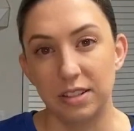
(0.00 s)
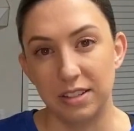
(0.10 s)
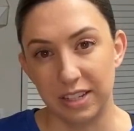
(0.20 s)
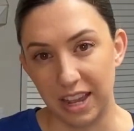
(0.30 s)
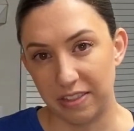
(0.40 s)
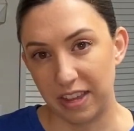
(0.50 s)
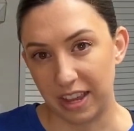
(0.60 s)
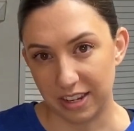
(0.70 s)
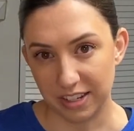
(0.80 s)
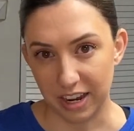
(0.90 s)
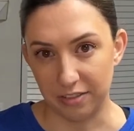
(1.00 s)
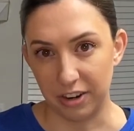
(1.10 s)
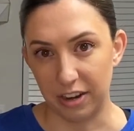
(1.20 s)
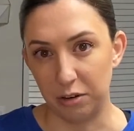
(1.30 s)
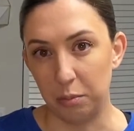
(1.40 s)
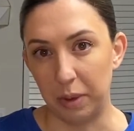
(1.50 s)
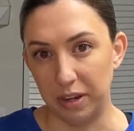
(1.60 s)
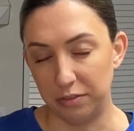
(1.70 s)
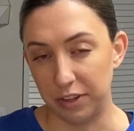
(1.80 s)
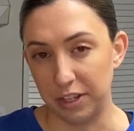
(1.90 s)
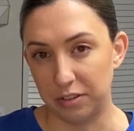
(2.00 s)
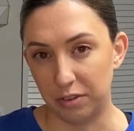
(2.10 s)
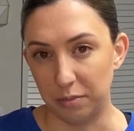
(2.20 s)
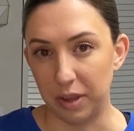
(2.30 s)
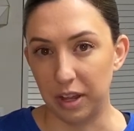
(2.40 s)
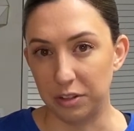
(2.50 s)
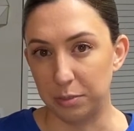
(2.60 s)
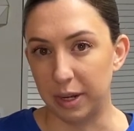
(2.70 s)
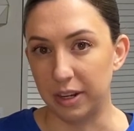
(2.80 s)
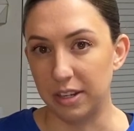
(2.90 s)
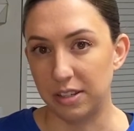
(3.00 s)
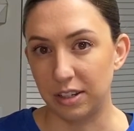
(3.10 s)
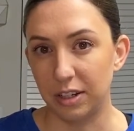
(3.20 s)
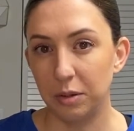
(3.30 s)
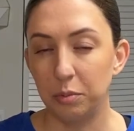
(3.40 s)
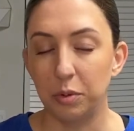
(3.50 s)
To get the antiviral benefits from elderberry syrup,